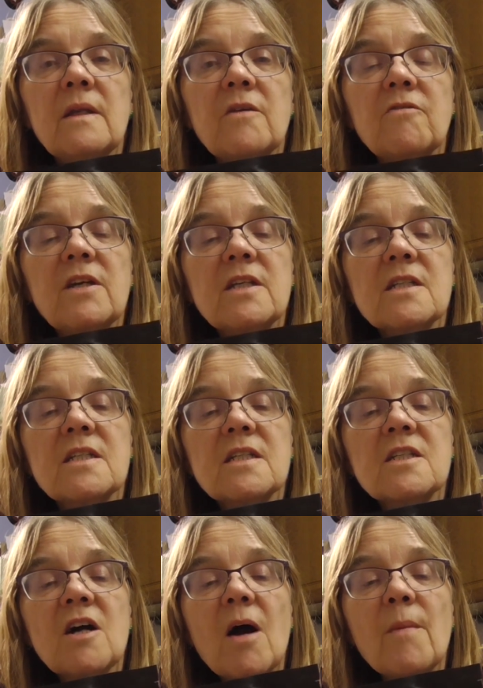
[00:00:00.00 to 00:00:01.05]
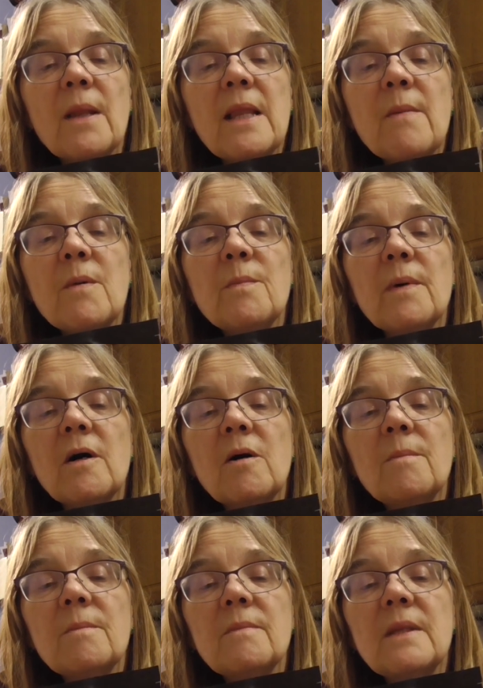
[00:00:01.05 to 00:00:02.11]
The ingredients this time are lemon
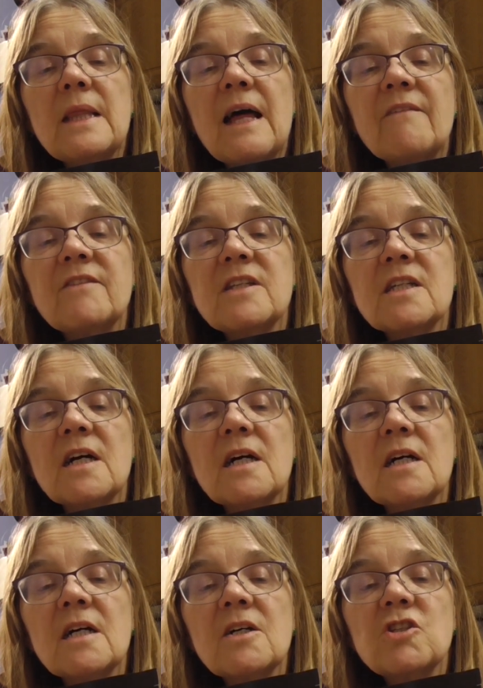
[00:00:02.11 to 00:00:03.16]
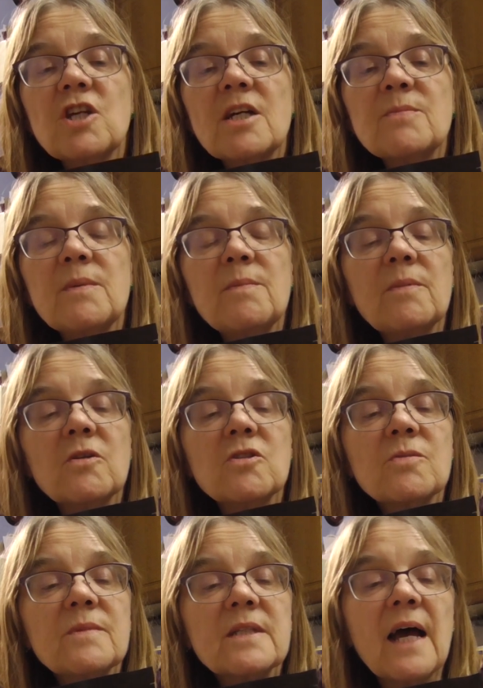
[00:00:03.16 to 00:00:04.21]
balm, lavender, jasmine
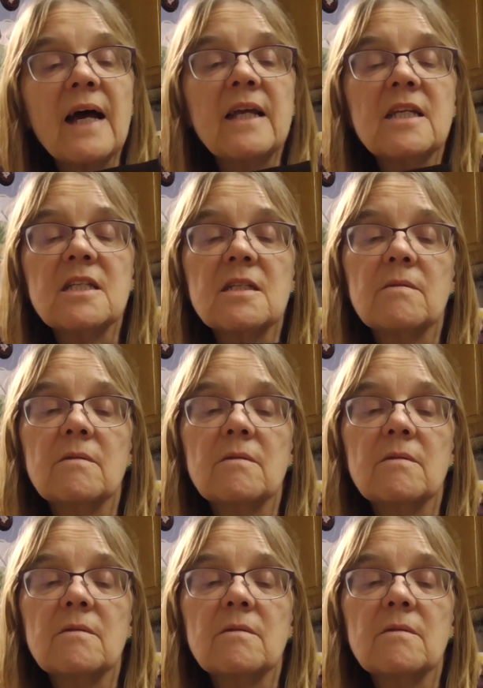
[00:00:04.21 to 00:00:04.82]
blossoms and